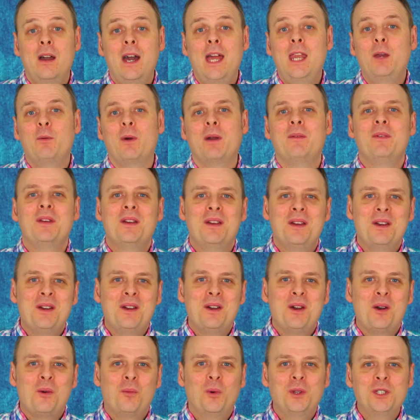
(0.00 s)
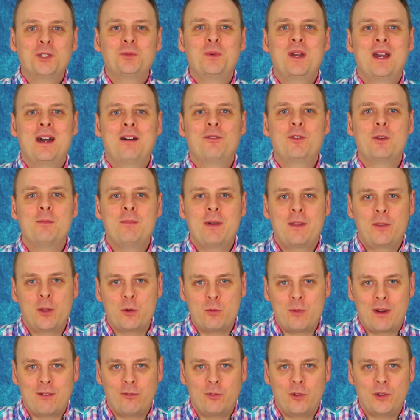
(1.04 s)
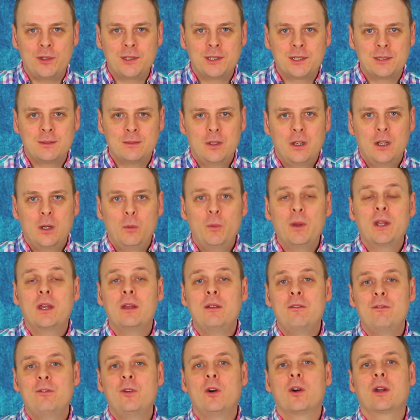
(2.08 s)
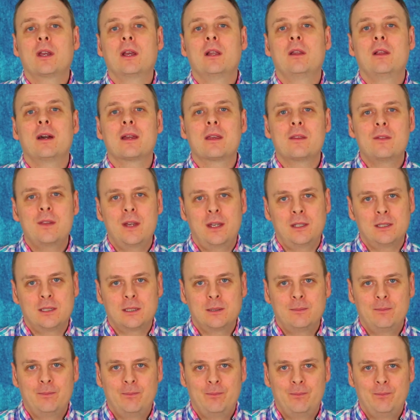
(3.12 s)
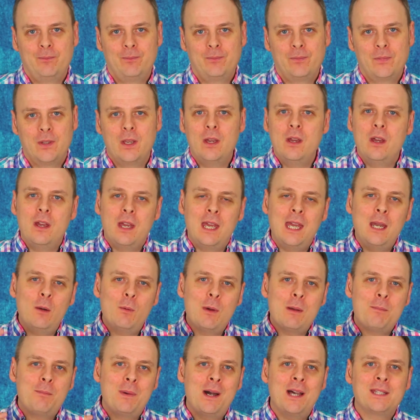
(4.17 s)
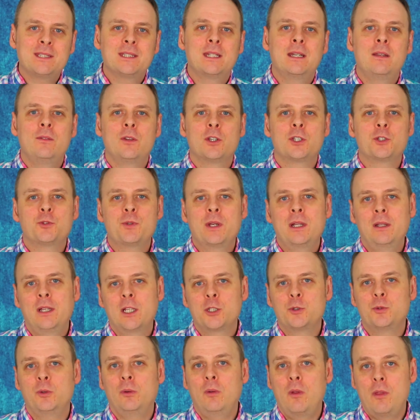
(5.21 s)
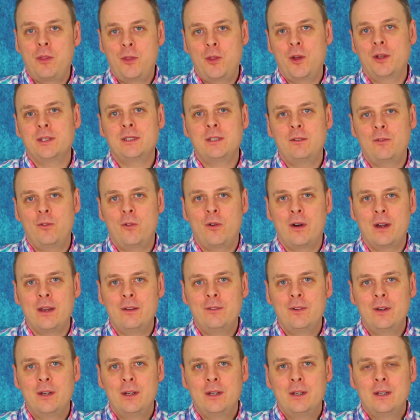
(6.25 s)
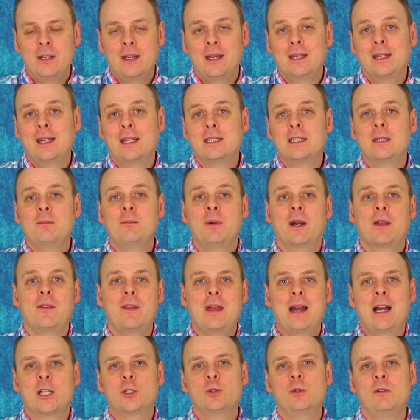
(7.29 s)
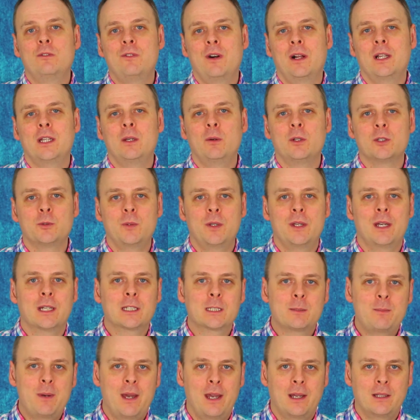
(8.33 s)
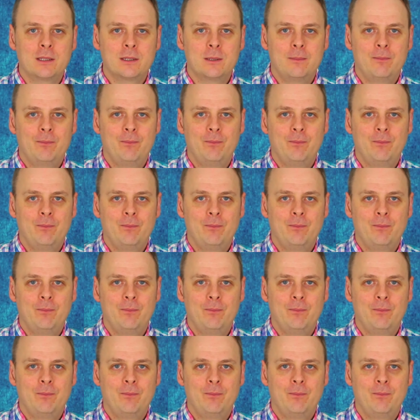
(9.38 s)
Anyway, once we have the method reference, we can invoke it like this. Here we're passing in the string literal 35 and getting back the actual value as we'd expect.